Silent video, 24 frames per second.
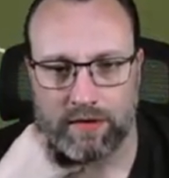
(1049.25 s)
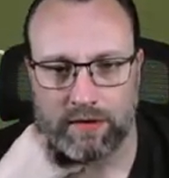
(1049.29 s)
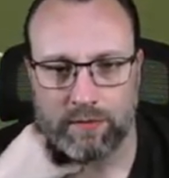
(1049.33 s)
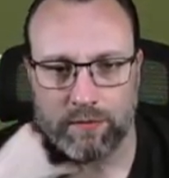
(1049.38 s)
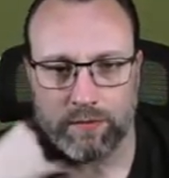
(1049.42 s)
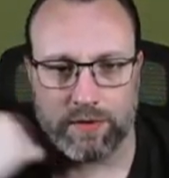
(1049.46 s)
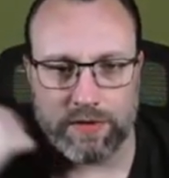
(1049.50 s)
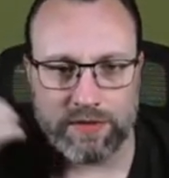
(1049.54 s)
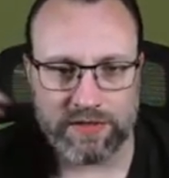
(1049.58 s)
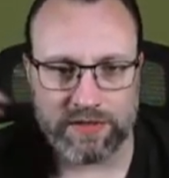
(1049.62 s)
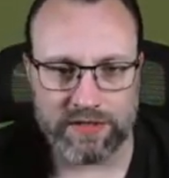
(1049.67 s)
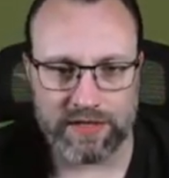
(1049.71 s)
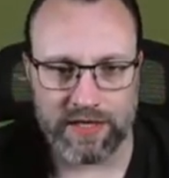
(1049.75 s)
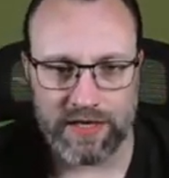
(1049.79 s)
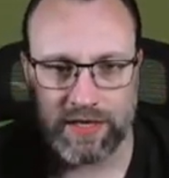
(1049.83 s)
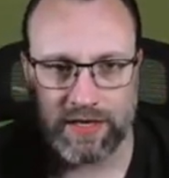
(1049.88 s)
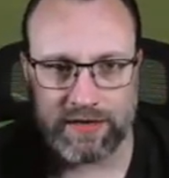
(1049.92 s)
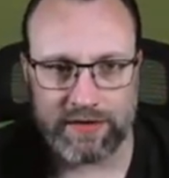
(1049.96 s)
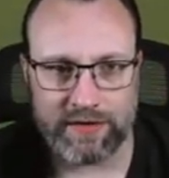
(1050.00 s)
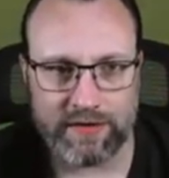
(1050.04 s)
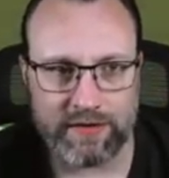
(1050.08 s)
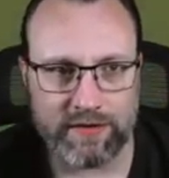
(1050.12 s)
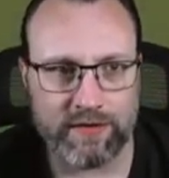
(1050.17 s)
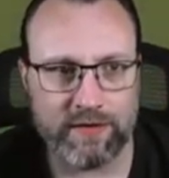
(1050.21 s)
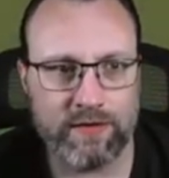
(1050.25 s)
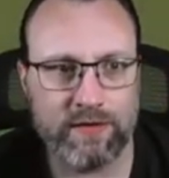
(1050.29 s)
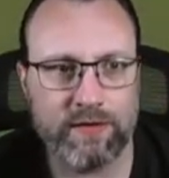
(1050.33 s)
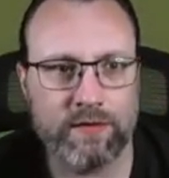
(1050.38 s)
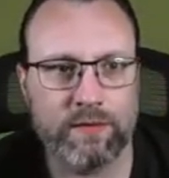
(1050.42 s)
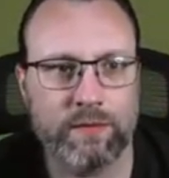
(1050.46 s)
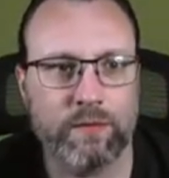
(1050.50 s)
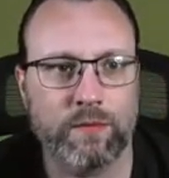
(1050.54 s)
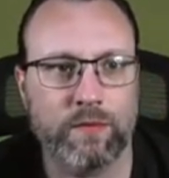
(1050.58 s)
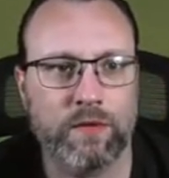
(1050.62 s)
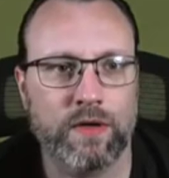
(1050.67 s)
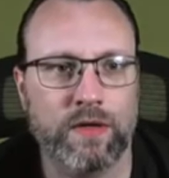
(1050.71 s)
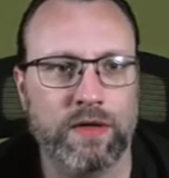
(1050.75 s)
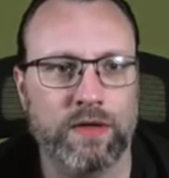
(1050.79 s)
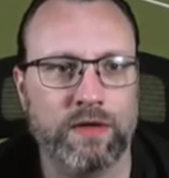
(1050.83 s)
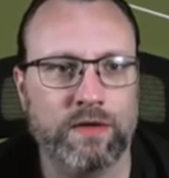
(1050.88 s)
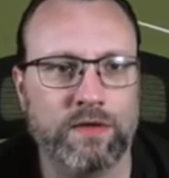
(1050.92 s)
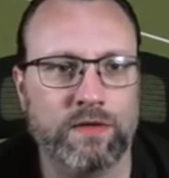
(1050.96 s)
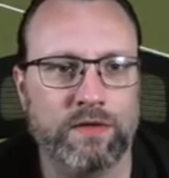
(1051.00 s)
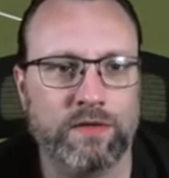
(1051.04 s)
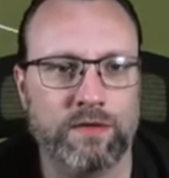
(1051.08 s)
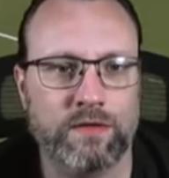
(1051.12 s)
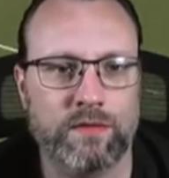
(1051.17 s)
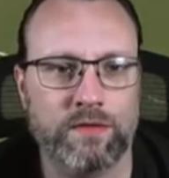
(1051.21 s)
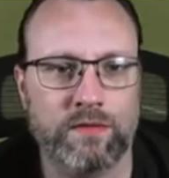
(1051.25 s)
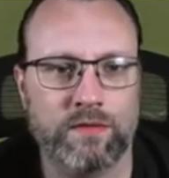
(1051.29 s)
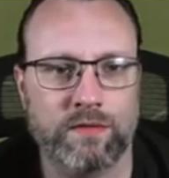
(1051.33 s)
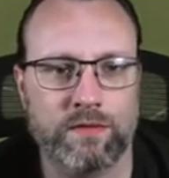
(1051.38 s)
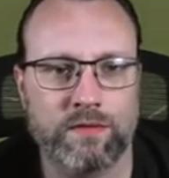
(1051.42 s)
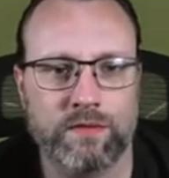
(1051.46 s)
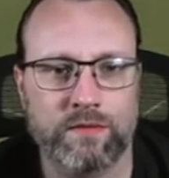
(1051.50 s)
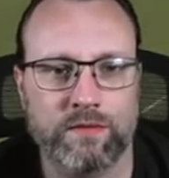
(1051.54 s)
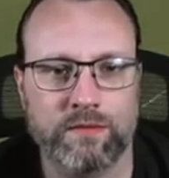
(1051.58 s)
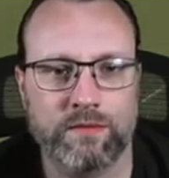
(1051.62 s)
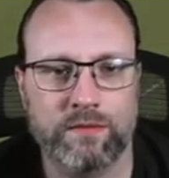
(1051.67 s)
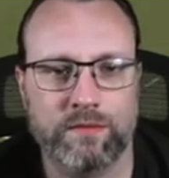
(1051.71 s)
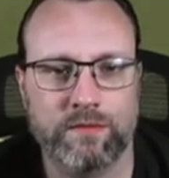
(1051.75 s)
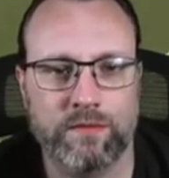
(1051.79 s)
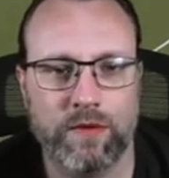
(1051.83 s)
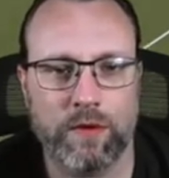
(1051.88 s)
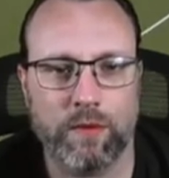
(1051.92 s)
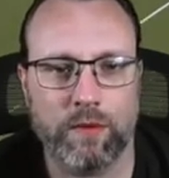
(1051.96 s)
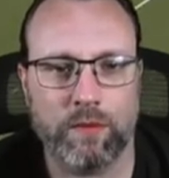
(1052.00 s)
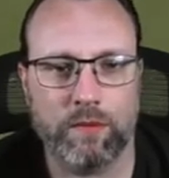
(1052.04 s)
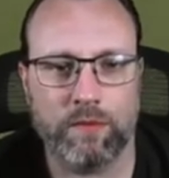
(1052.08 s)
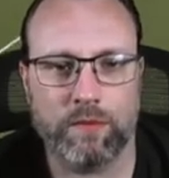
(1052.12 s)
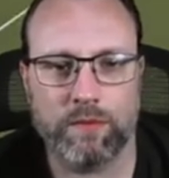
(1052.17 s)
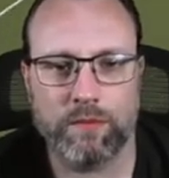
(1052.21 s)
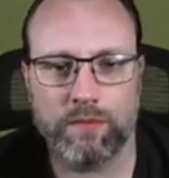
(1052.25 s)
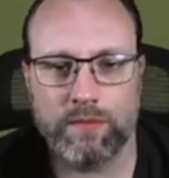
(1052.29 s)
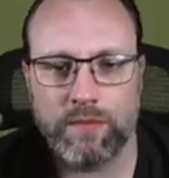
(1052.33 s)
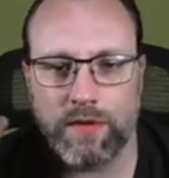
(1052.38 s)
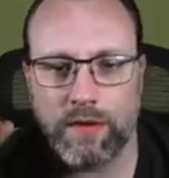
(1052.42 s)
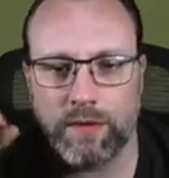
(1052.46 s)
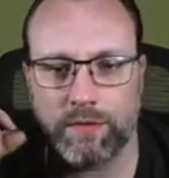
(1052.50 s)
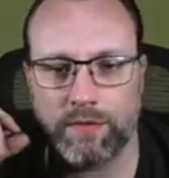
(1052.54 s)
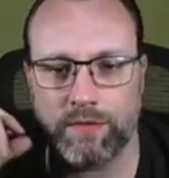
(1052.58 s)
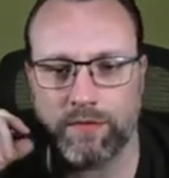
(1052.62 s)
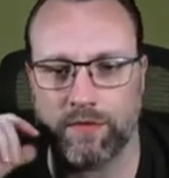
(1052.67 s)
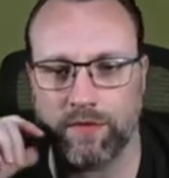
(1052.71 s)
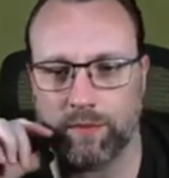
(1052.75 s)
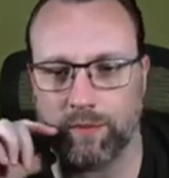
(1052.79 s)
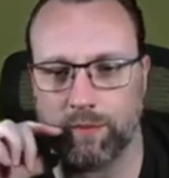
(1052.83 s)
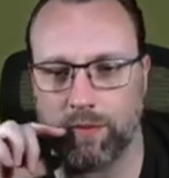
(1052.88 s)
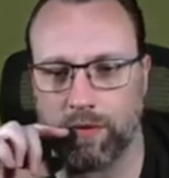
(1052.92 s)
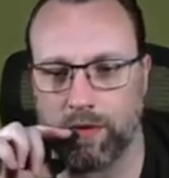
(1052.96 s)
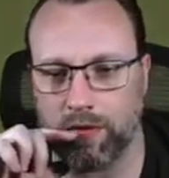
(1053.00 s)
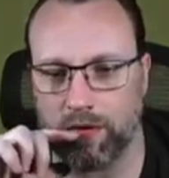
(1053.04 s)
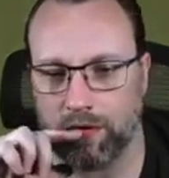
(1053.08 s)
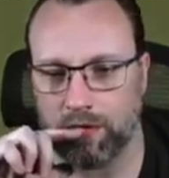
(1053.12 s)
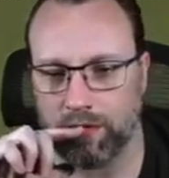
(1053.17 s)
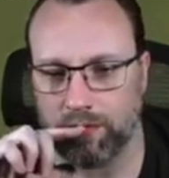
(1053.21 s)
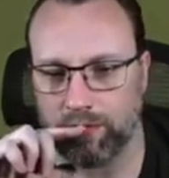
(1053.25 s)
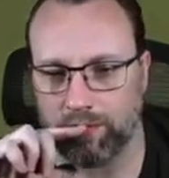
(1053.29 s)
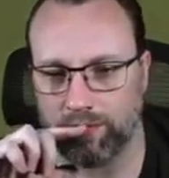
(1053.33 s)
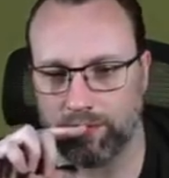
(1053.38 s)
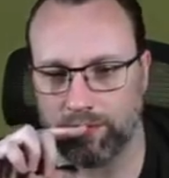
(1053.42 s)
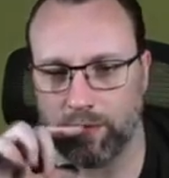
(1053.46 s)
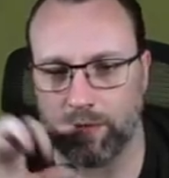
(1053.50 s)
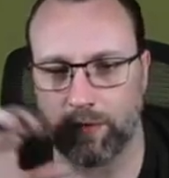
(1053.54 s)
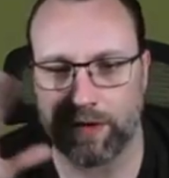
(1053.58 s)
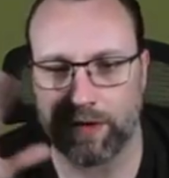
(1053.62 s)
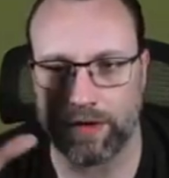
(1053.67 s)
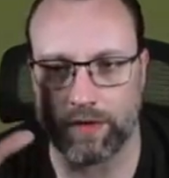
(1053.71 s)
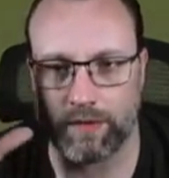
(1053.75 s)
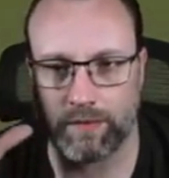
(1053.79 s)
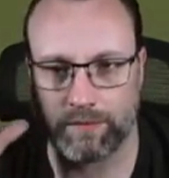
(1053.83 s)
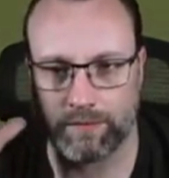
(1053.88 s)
Reset. Morales. Nope. That was subpar. Okay.